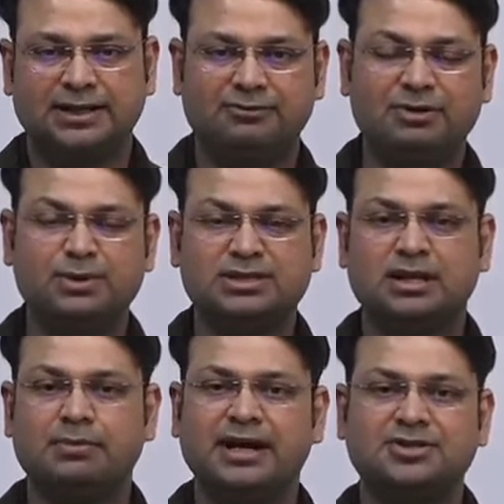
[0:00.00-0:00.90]
There will be
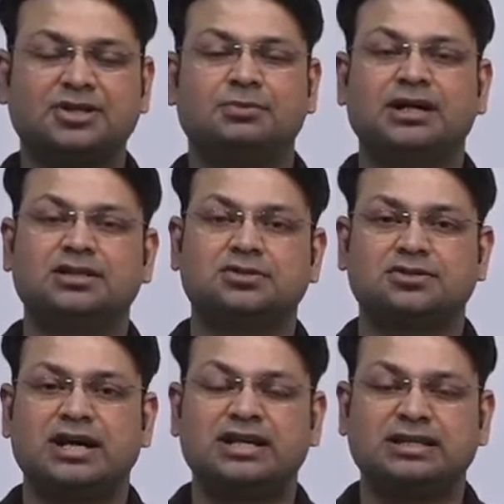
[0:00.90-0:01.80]
some action by the
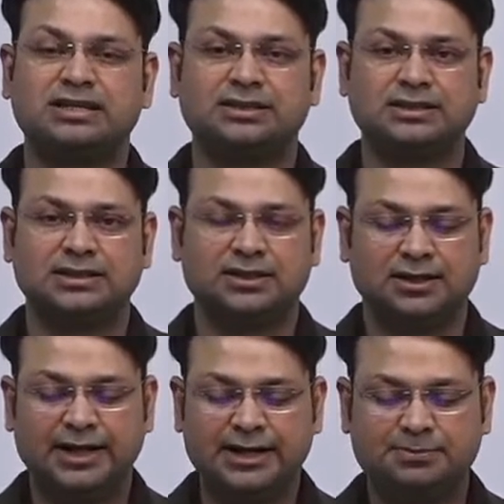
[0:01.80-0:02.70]
society,
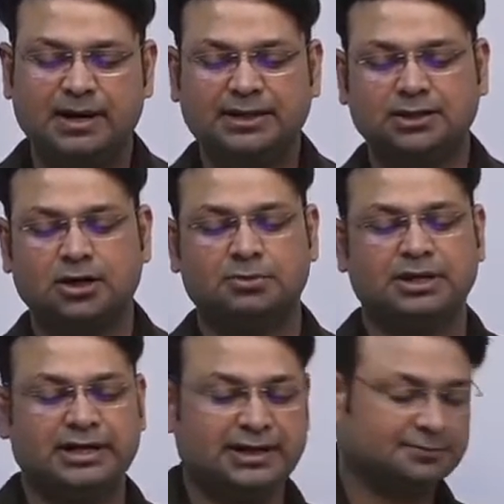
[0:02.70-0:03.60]
right? By the
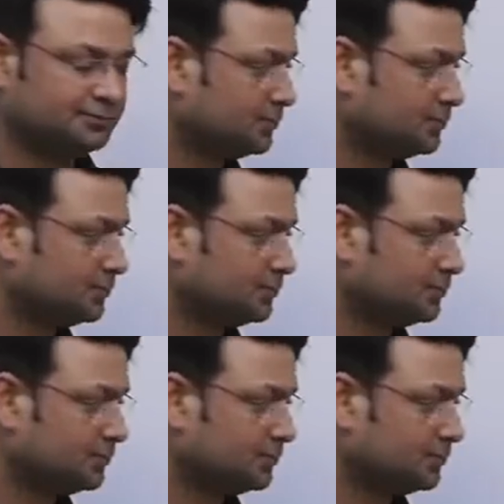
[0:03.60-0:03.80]
community.